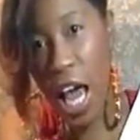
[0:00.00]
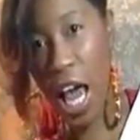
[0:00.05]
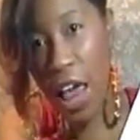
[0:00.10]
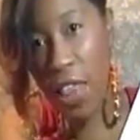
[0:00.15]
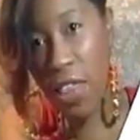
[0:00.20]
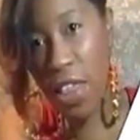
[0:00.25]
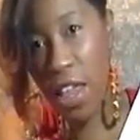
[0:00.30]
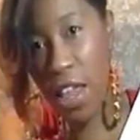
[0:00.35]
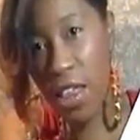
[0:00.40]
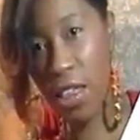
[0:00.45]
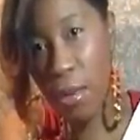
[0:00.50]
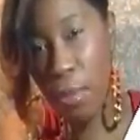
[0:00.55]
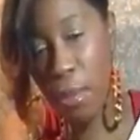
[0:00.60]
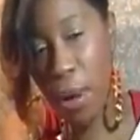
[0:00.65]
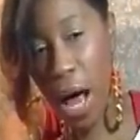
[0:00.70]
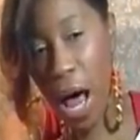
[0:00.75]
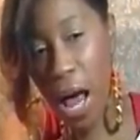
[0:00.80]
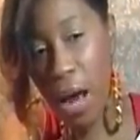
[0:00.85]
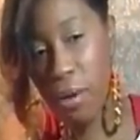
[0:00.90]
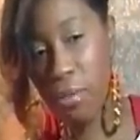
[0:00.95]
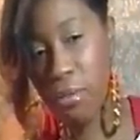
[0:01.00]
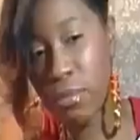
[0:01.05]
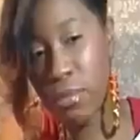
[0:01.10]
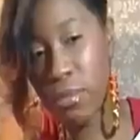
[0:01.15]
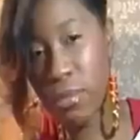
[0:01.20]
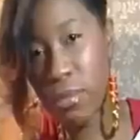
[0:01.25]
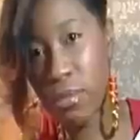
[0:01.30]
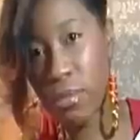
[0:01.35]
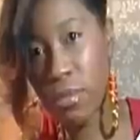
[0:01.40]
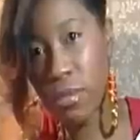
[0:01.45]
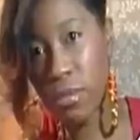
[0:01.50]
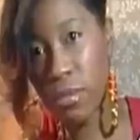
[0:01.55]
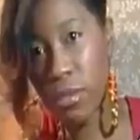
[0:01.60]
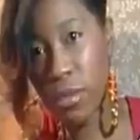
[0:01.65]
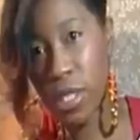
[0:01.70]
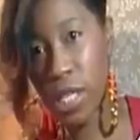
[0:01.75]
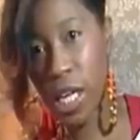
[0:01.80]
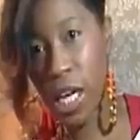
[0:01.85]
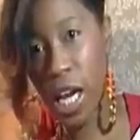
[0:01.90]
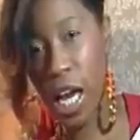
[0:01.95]
and then the bottom,
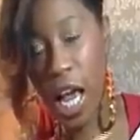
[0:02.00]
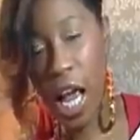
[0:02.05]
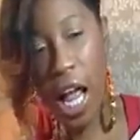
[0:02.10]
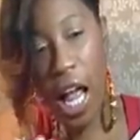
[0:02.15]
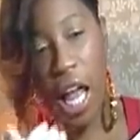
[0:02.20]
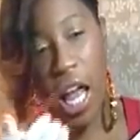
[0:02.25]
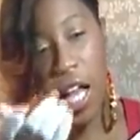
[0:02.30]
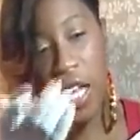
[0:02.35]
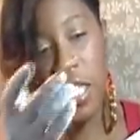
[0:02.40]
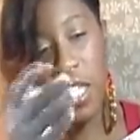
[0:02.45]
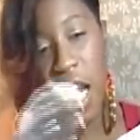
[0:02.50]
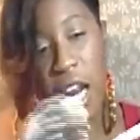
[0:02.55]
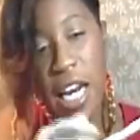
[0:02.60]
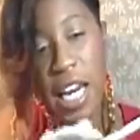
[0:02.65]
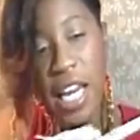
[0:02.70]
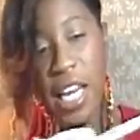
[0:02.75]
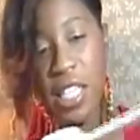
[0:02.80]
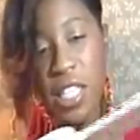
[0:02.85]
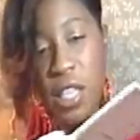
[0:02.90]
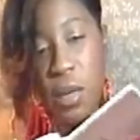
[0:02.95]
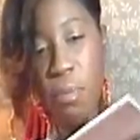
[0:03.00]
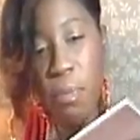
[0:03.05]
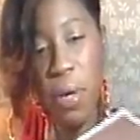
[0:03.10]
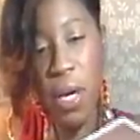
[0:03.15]
and I need to